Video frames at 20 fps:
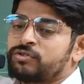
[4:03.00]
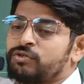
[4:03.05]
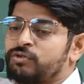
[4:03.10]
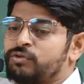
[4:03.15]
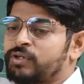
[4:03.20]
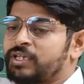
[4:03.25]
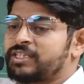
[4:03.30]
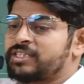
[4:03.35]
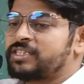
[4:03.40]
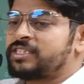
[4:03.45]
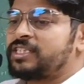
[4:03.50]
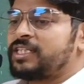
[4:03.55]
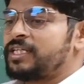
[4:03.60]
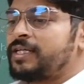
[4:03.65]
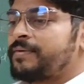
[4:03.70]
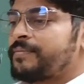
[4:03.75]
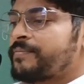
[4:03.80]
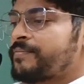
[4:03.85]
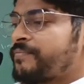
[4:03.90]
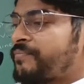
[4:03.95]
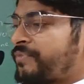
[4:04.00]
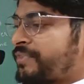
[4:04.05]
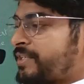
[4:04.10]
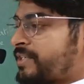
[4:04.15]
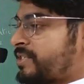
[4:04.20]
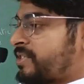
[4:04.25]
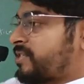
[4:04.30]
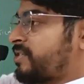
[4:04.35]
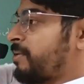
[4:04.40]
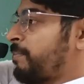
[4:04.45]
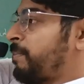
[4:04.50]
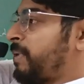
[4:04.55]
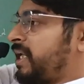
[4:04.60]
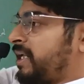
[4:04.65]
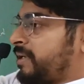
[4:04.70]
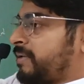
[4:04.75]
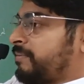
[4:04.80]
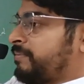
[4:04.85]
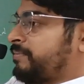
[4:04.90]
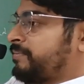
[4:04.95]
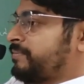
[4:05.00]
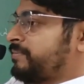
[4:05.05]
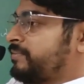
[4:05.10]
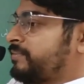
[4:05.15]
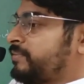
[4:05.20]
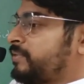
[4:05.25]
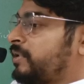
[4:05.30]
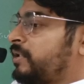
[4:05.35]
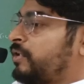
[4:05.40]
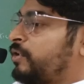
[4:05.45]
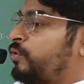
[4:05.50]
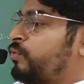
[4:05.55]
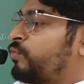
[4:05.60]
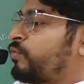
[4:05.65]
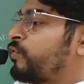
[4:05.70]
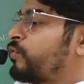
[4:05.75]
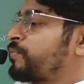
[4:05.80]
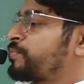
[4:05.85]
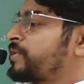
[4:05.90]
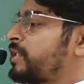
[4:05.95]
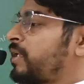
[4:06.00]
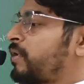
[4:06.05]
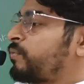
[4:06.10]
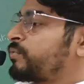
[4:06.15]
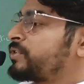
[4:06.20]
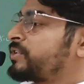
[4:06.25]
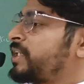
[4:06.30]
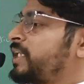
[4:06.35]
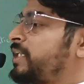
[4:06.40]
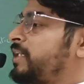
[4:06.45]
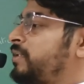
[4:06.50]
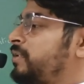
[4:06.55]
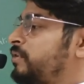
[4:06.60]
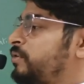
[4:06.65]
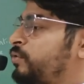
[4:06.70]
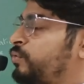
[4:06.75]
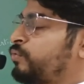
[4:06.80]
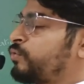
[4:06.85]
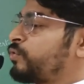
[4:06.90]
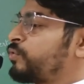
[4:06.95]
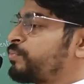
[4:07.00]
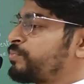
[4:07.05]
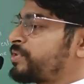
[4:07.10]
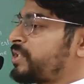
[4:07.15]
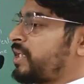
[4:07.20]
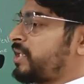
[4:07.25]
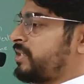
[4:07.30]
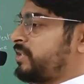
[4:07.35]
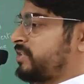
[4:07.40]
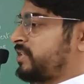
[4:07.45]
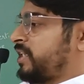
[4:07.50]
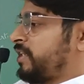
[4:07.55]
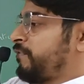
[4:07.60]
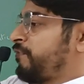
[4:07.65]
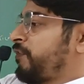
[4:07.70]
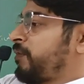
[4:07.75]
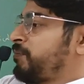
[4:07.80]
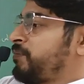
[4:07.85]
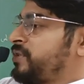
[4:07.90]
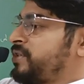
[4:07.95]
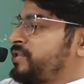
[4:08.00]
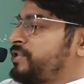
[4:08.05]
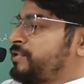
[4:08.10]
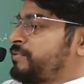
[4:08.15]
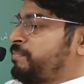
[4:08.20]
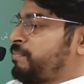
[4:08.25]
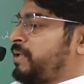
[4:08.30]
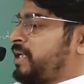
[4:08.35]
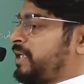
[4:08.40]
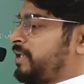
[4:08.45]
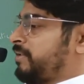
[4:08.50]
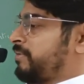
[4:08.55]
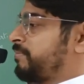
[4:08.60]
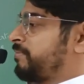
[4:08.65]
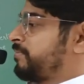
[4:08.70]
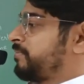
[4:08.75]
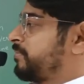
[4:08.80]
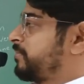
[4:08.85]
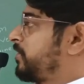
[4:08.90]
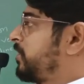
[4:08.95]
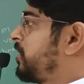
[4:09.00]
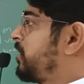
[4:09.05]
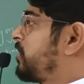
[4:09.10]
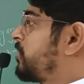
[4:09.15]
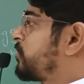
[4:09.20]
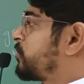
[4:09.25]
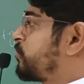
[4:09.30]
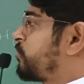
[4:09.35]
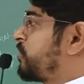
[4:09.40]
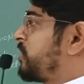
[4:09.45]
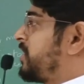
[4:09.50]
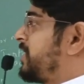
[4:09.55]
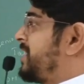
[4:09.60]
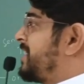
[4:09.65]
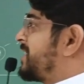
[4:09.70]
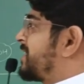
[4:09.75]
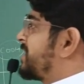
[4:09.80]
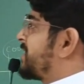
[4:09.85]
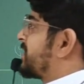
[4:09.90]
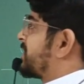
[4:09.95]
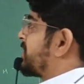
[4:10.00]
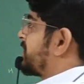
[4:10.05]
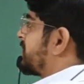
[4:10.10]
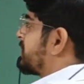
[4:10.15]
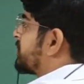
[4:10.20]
So you can see this is the plane. Two groups are outside, two groups are inside from this plane. So this is